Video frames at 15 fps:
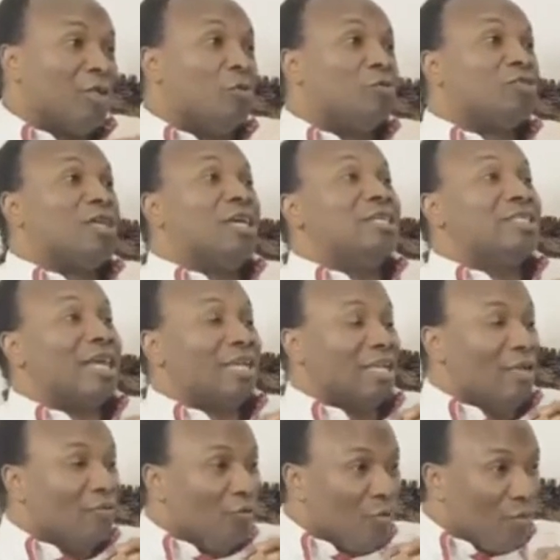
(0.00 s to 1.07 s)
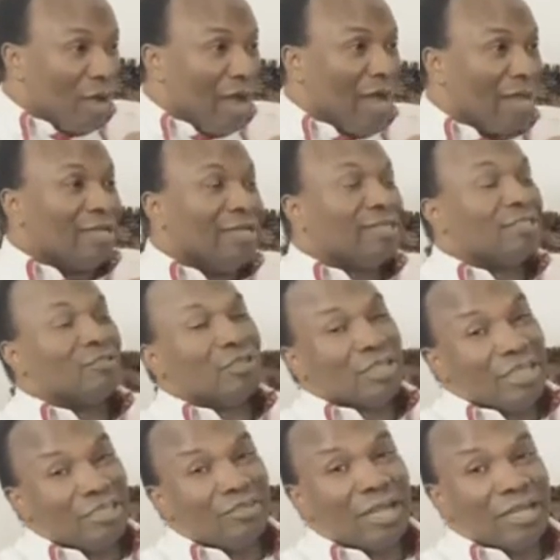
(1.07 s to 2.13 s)
They will say he's an evil man, it's
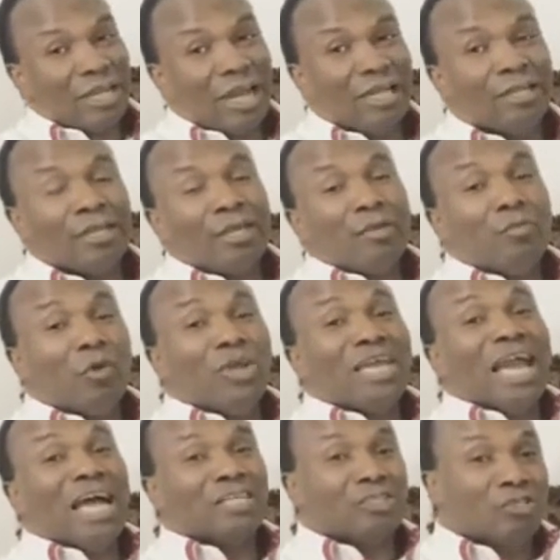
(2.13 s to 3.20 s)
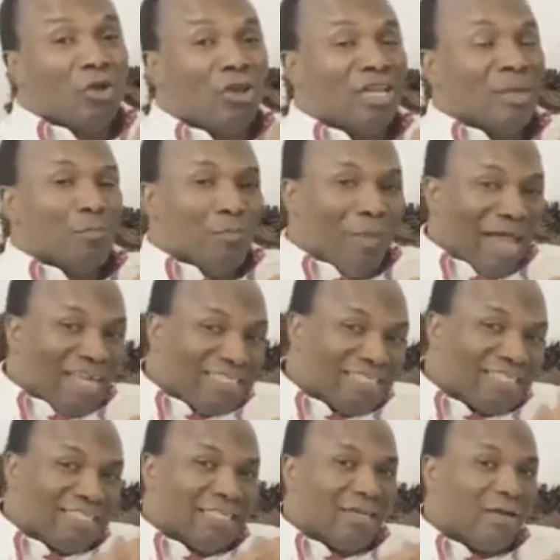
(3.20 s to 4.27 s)
this and that. But he has done the
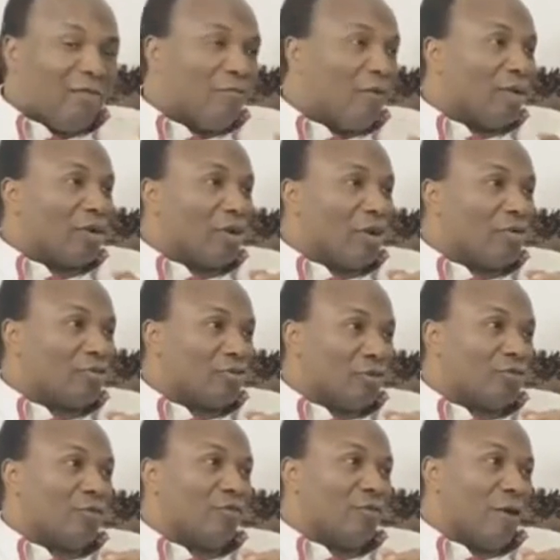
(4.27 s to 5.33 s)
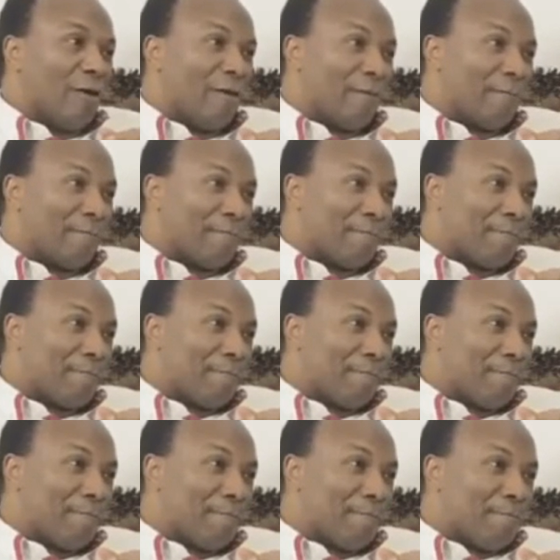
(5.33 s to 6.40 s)
best for the country so far.
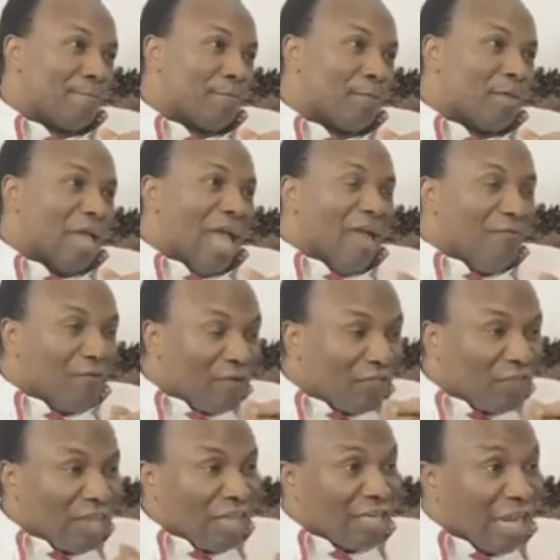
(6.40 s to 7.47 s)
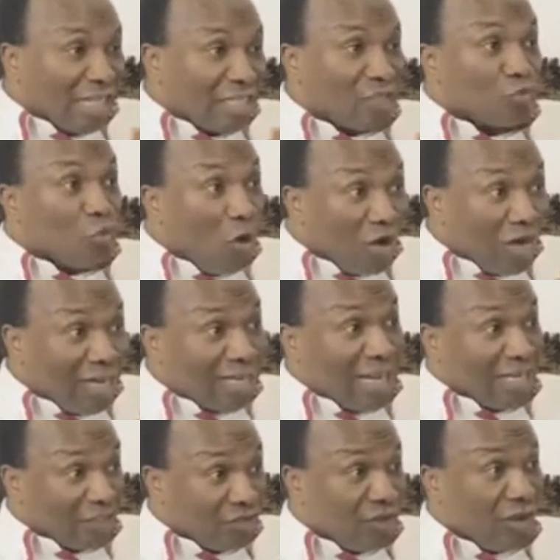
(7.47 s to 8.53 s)
Everything that is working in
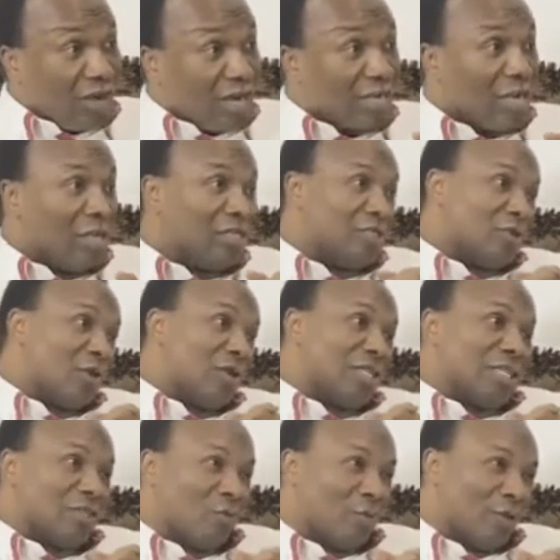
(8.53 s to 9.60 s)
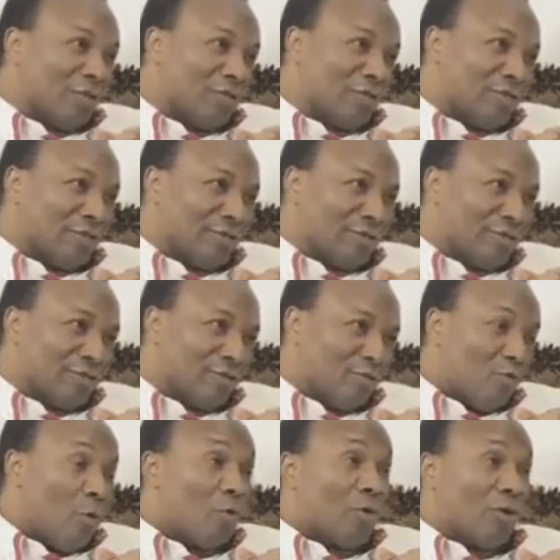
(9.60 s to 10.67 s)
Nigeria right now is connected to Obasanjo,
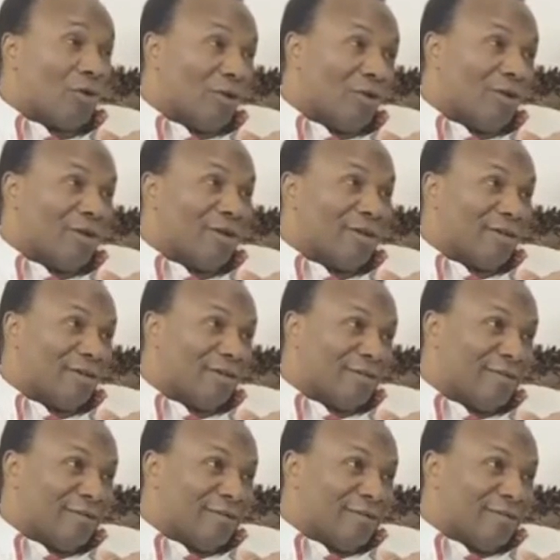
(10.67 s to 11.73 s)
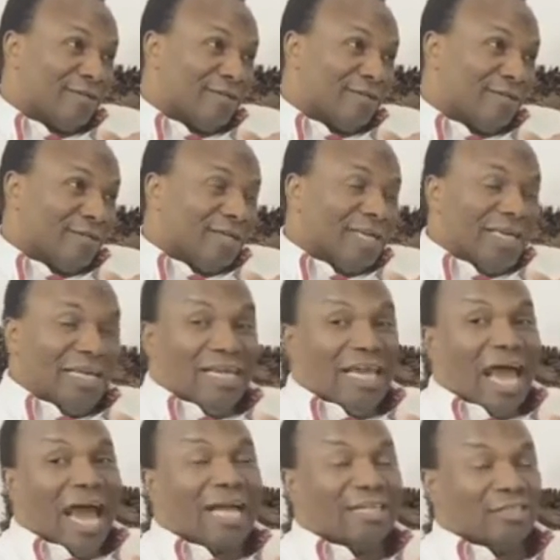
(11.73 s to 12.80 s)
one way or the other.
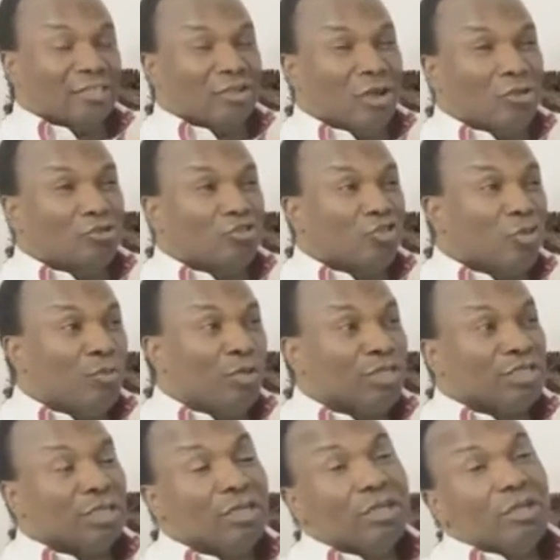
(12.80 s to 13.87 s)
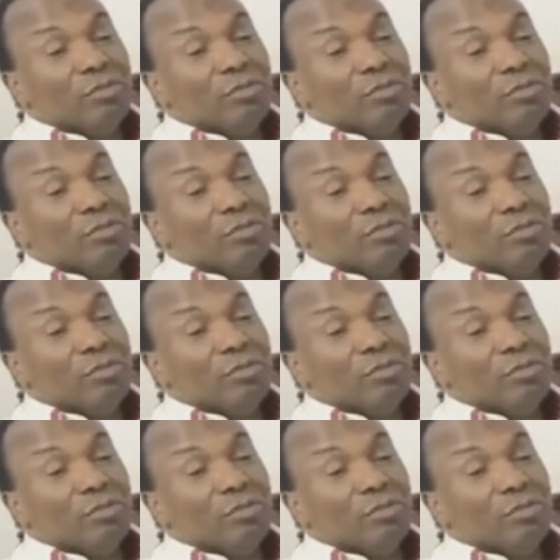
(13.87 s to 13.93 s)
He has done so much.